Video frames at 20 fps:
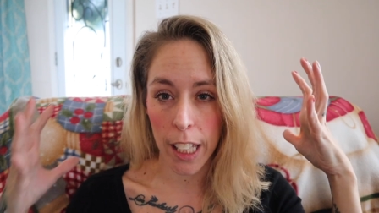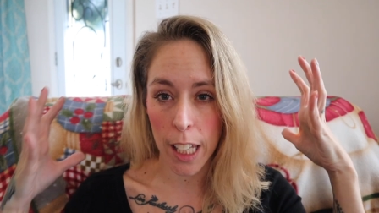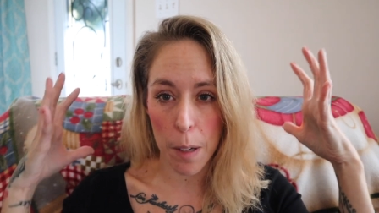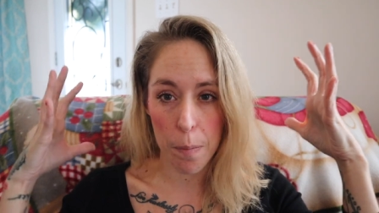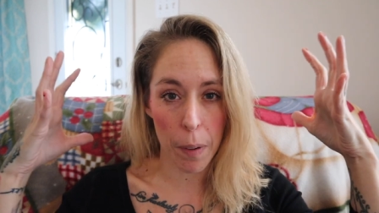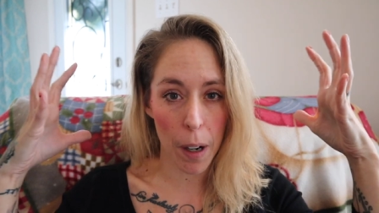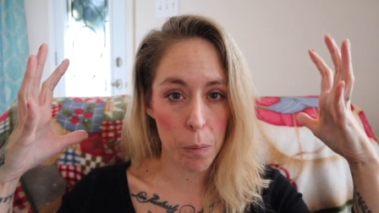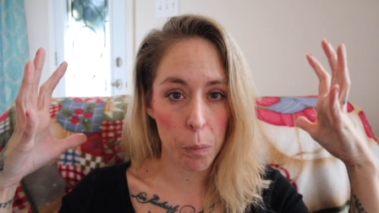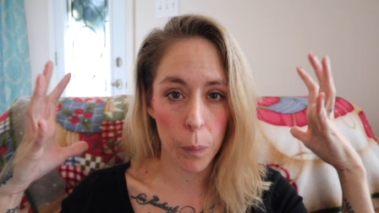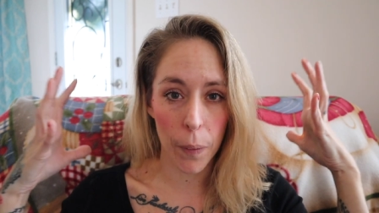
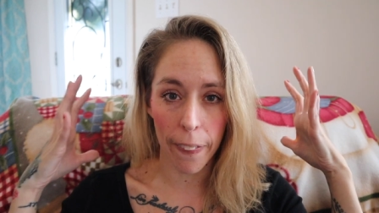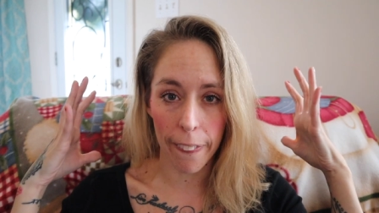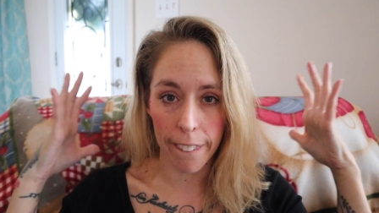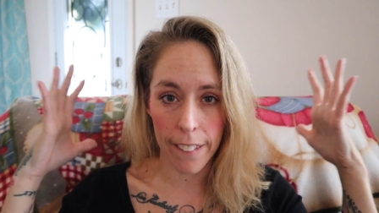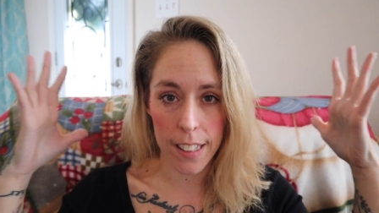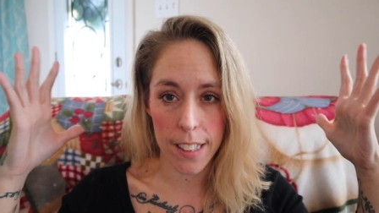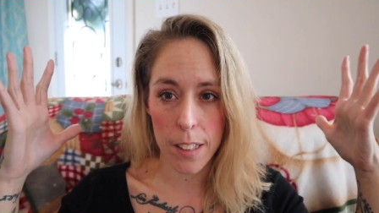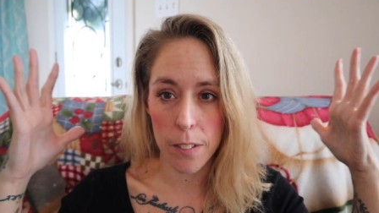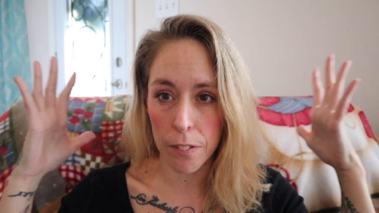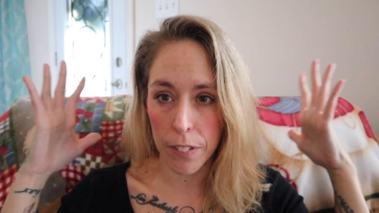keep up with
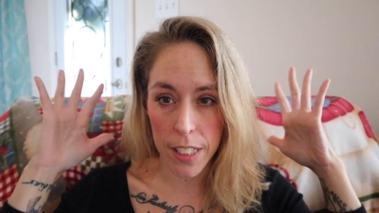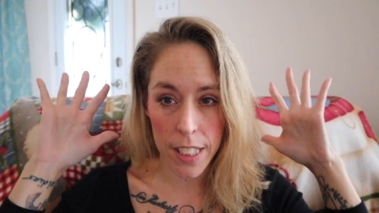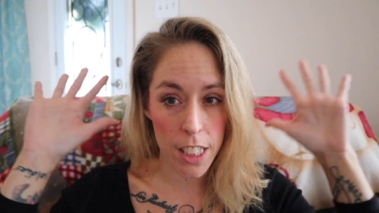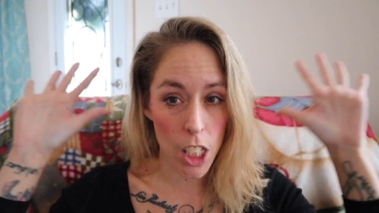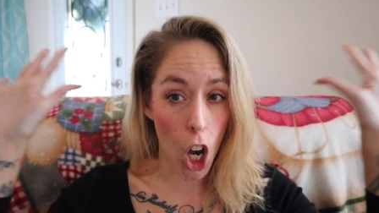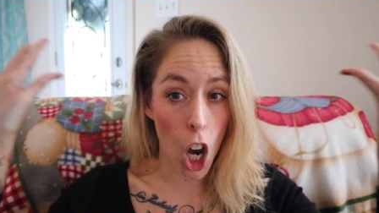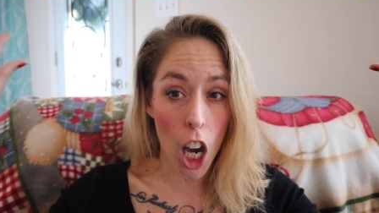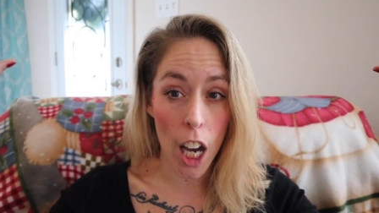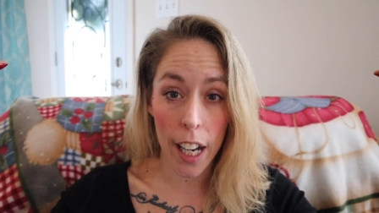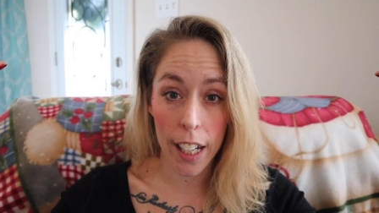this
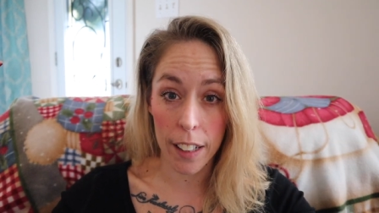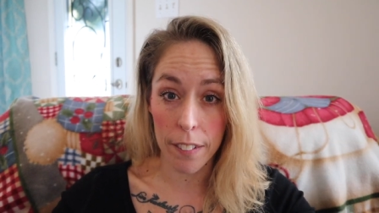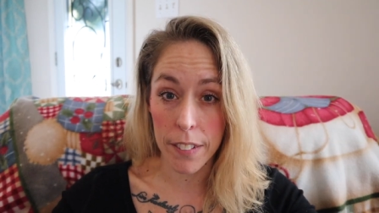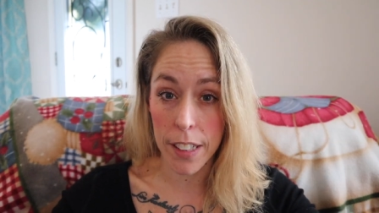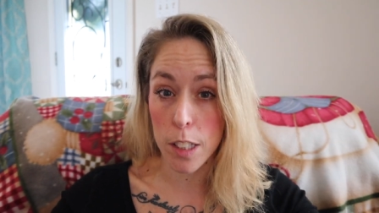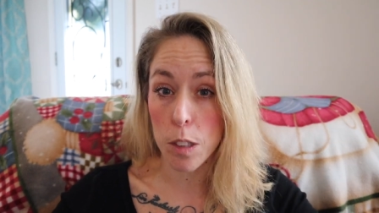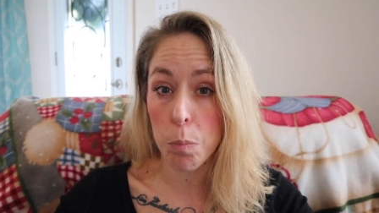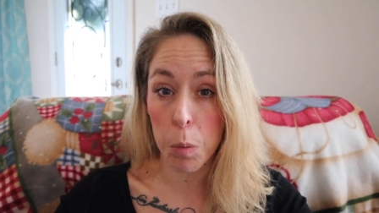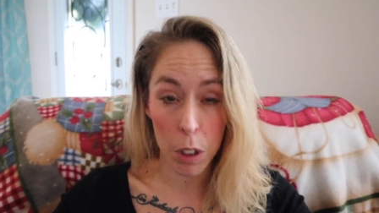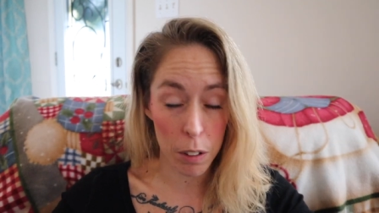facade of
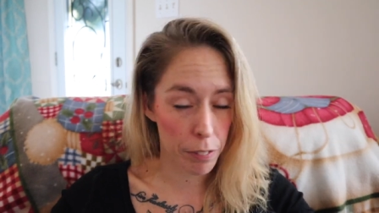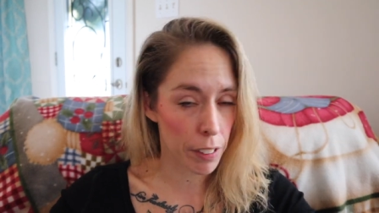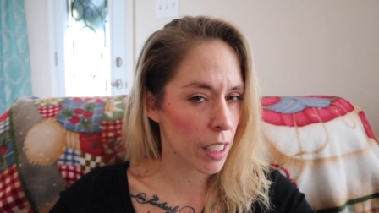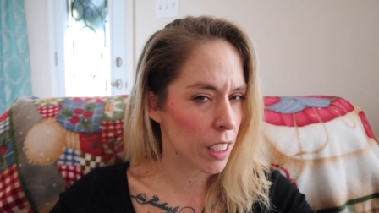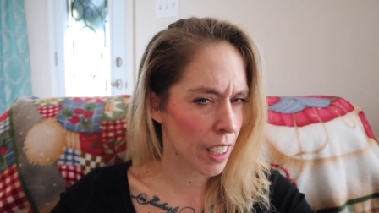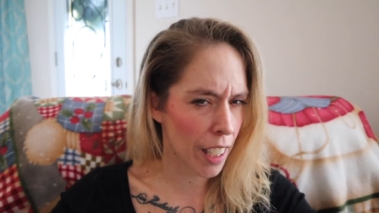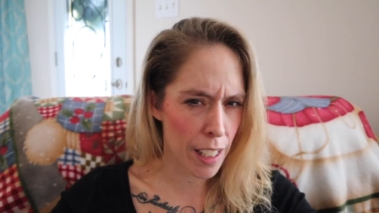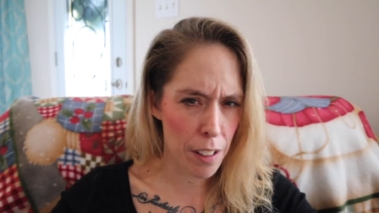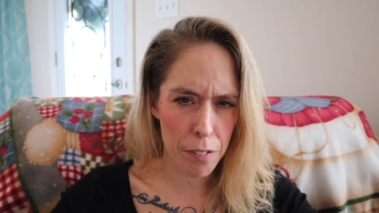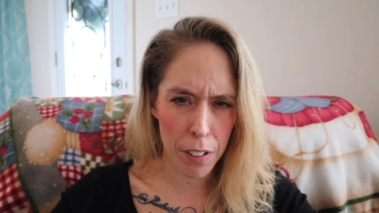this perfect
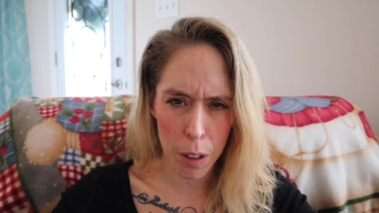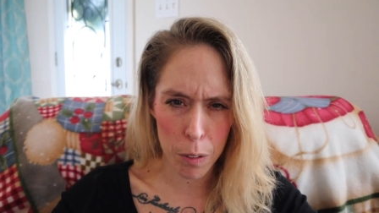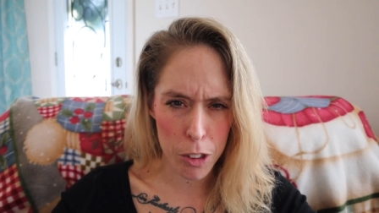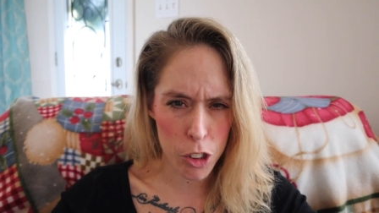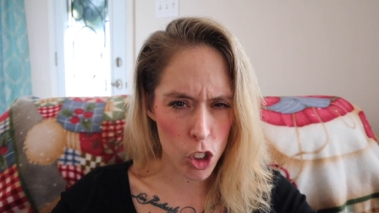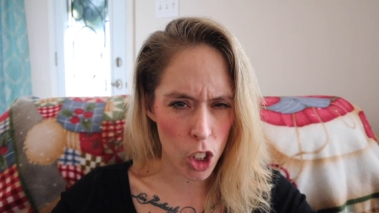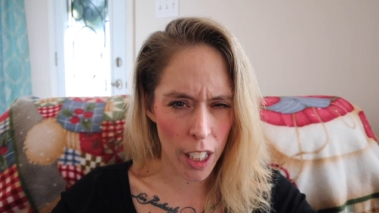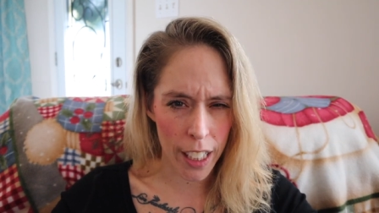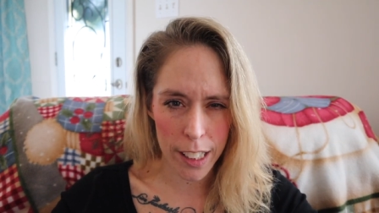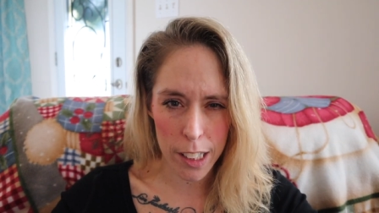life I was
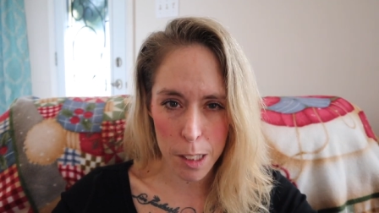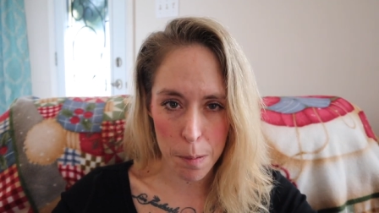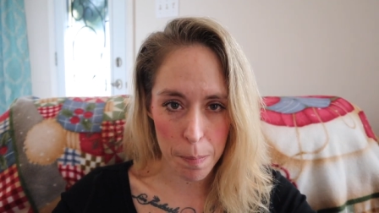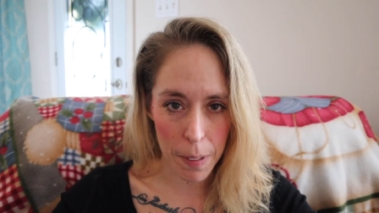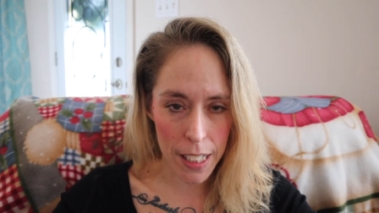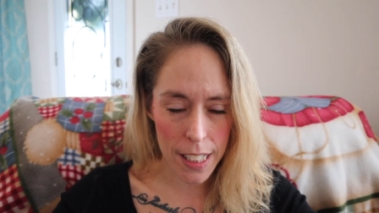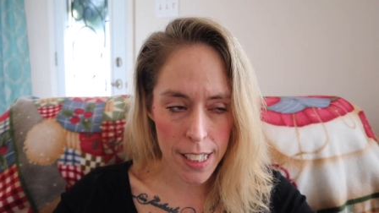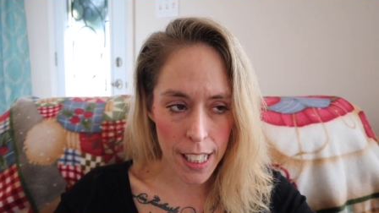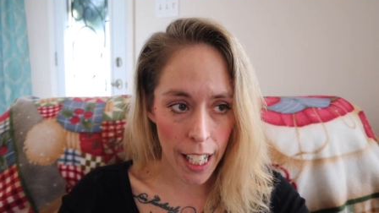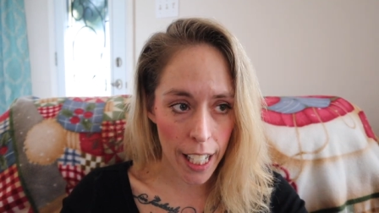trying to
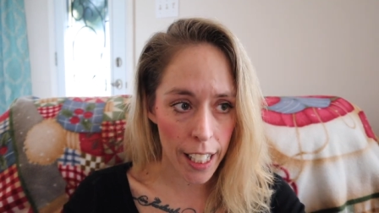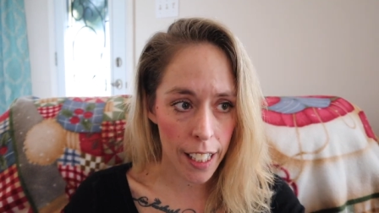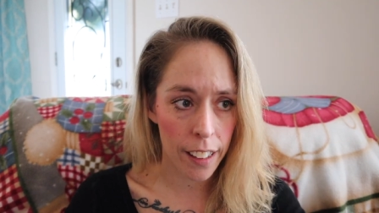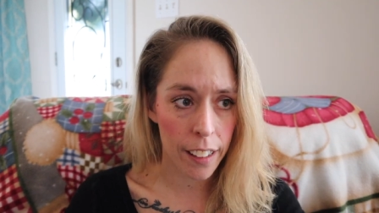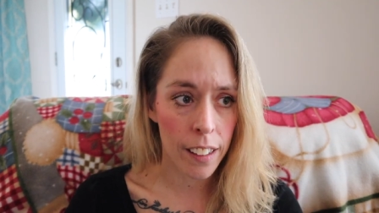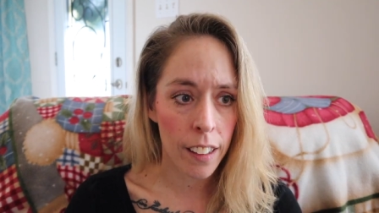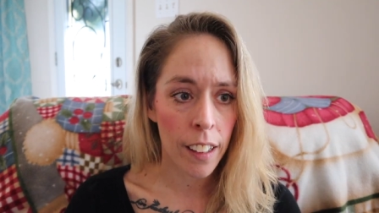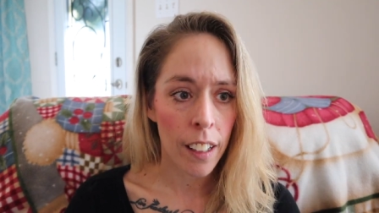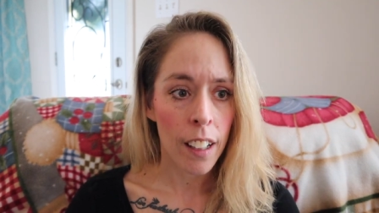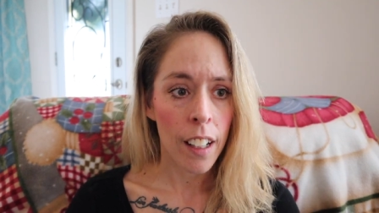maintain.